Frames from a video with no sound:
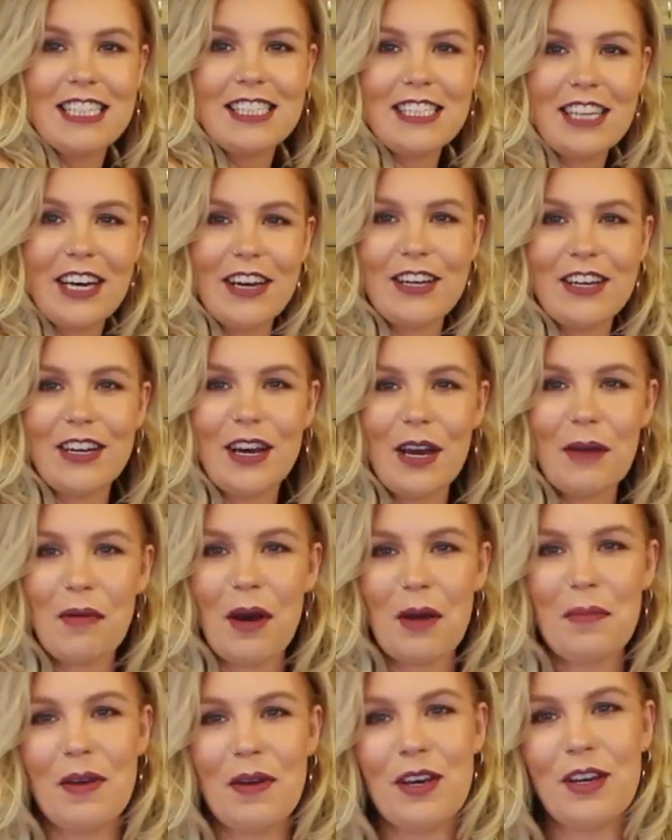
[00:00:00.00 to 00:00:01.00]
so you know,
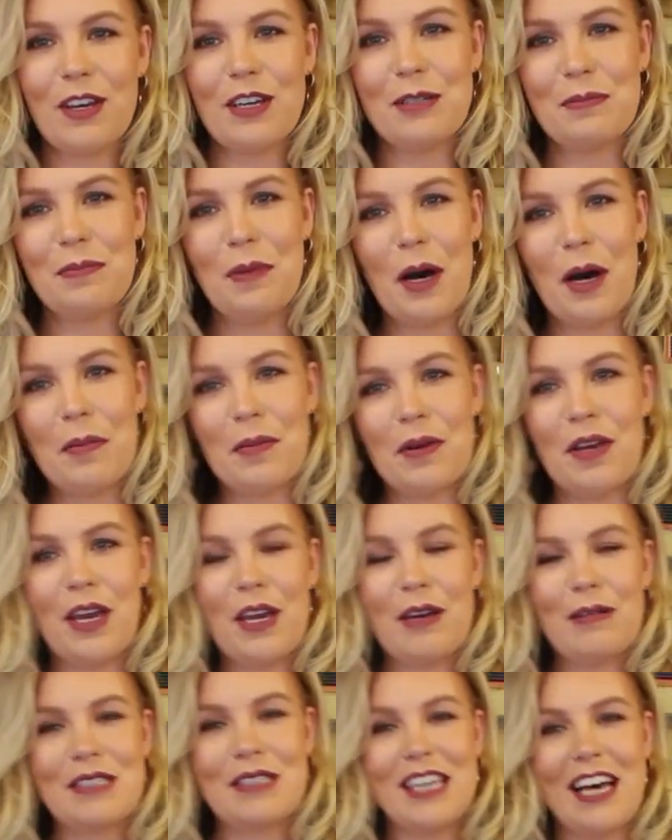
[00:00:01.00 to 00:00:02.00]
might be a good
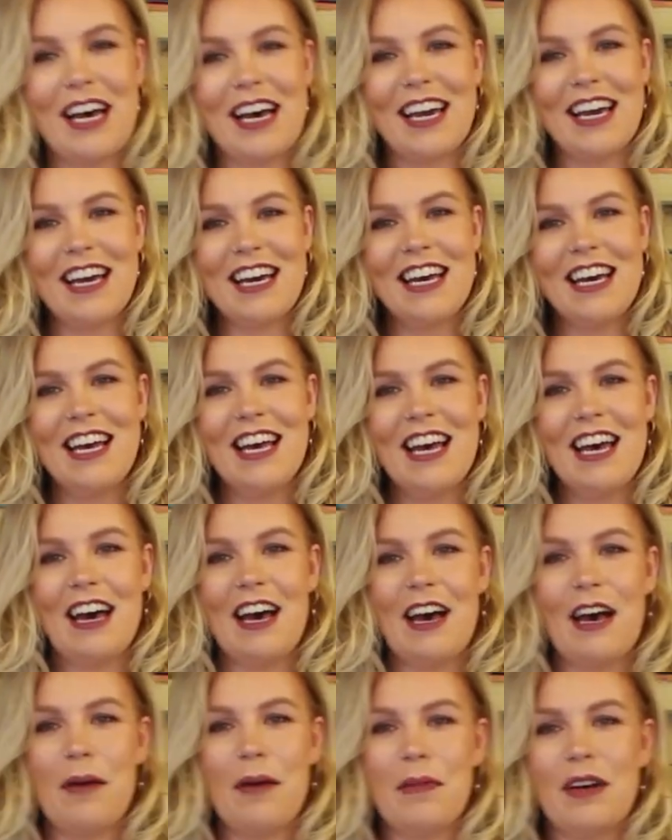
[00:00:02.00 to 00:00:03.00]
barbecue attire.
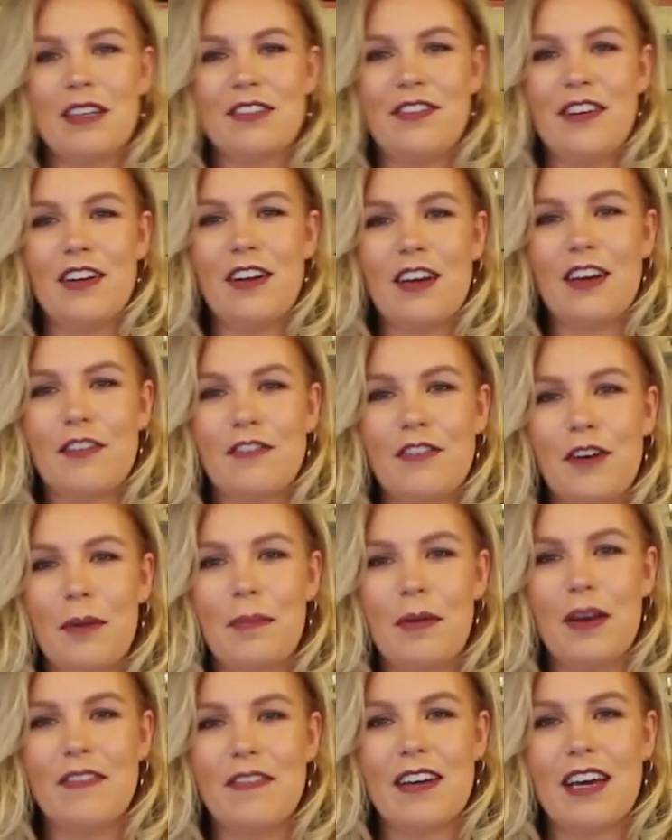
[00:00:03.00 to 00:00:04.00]
I'd feel like I've
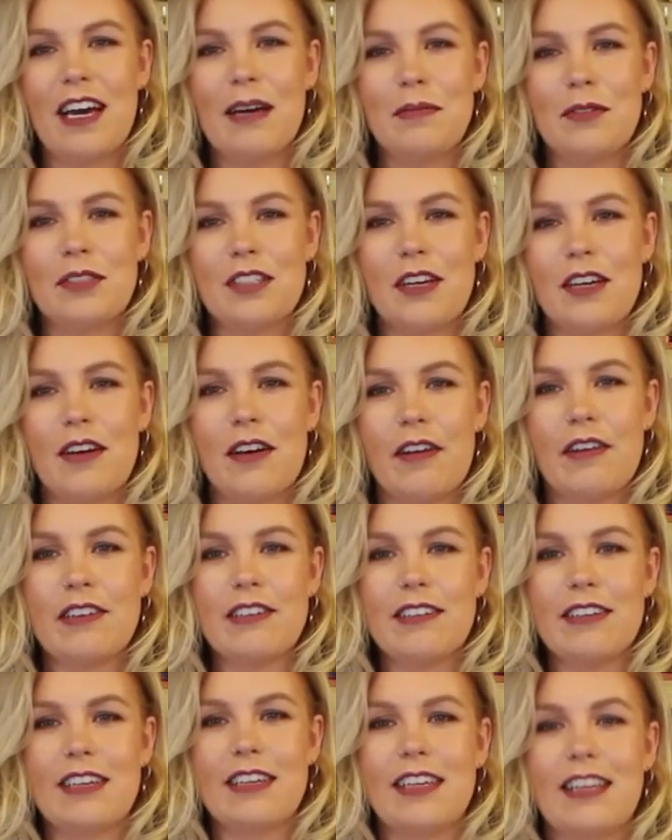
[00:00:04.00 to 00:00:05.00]
got a bit of a camel toe going
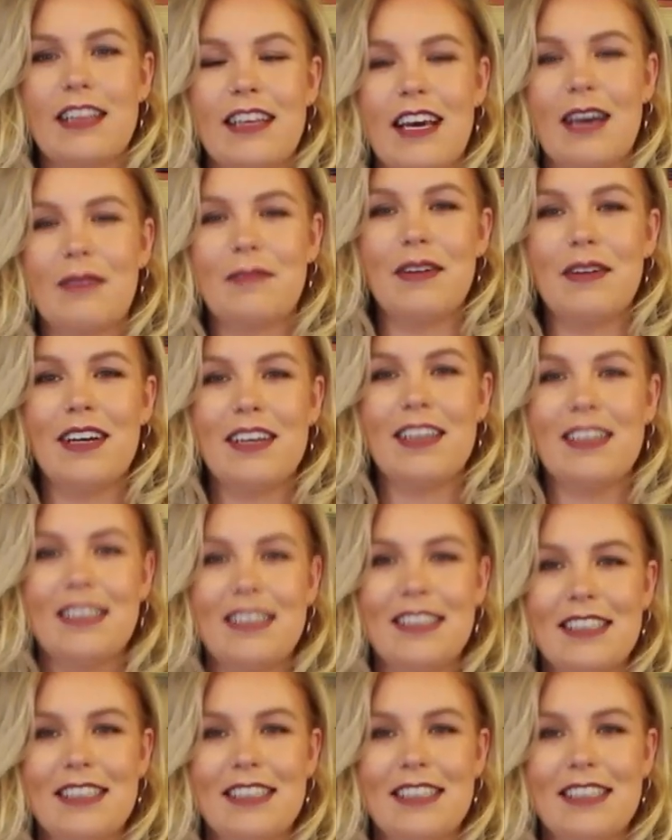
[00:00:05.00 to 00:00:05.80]
on looking at the camera.